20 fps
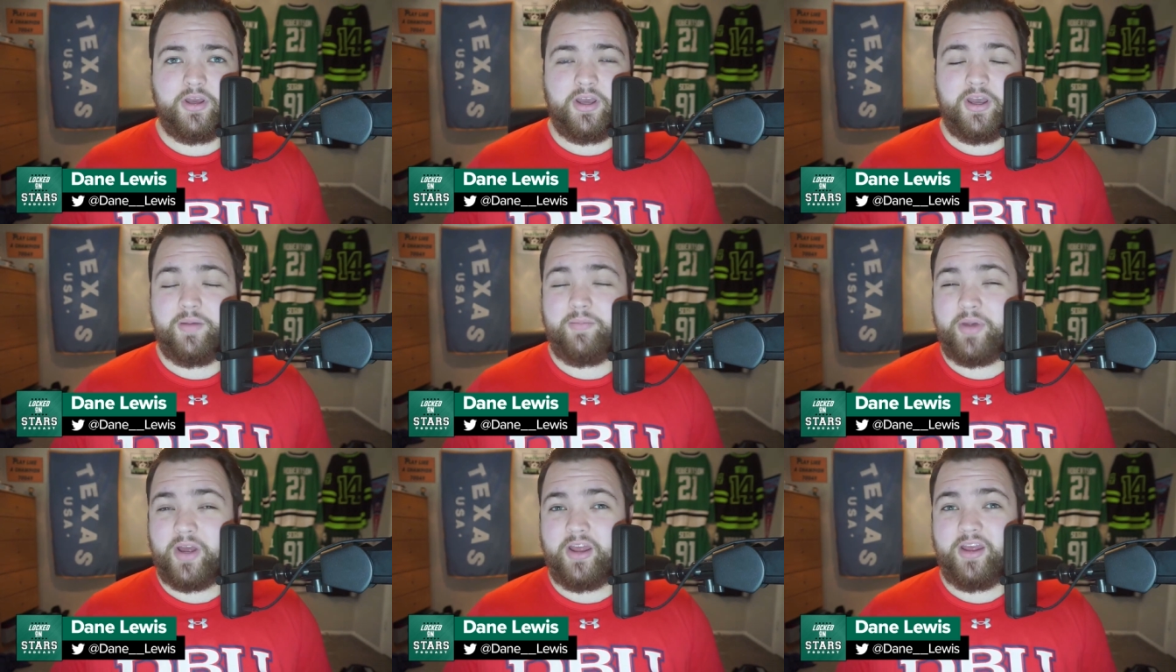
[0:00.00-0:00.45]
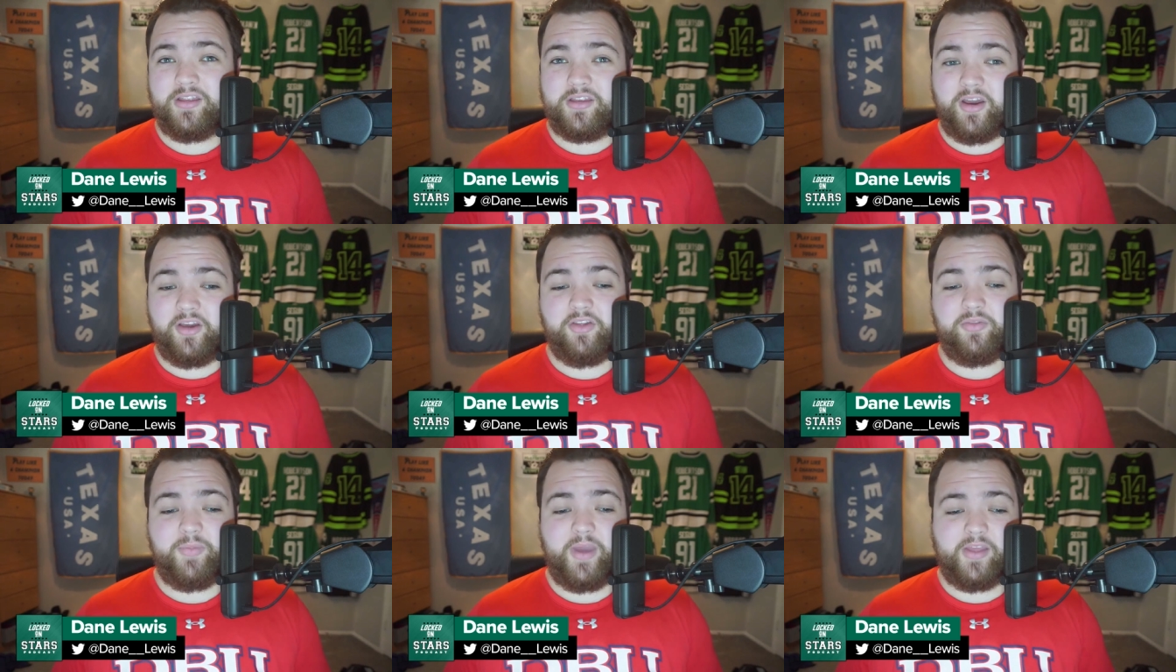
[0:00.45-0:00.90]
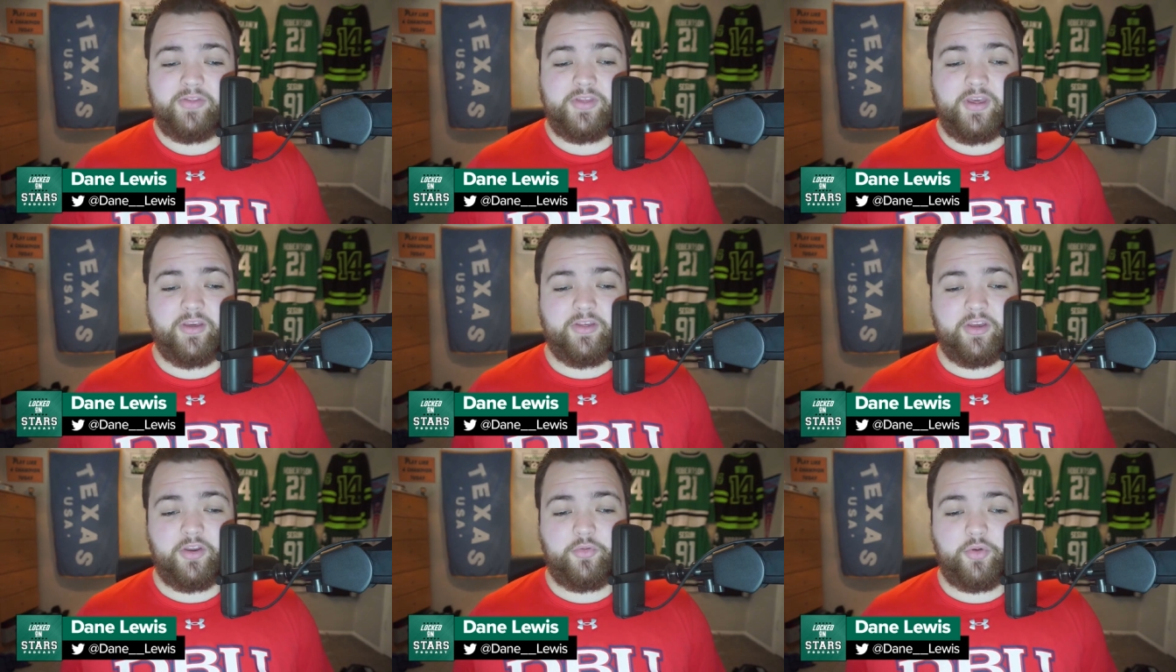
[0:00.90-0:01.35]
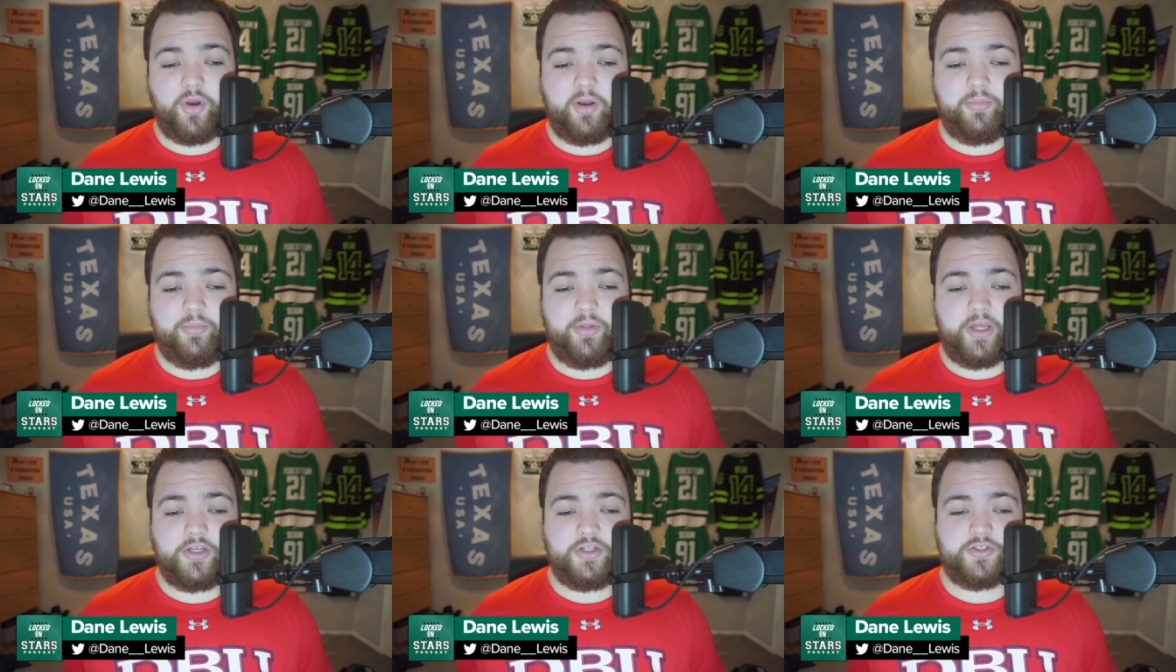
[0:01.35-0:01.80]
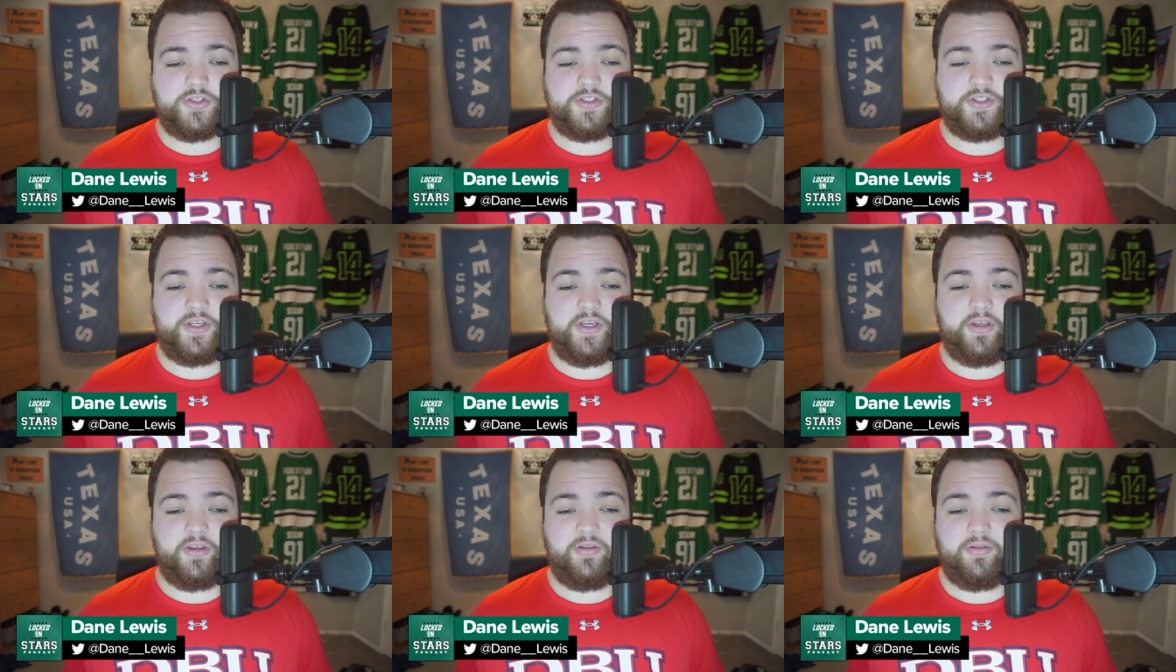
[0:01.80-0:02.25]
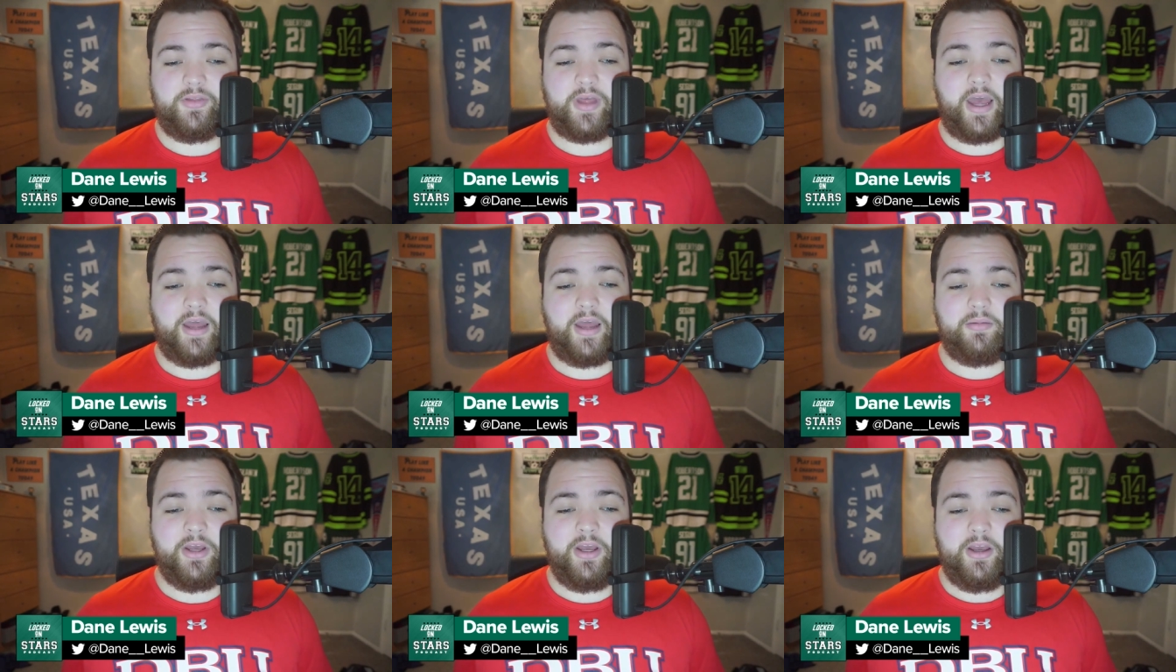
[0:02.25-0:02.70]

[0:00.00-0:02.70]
but it does make things incredibly interesting that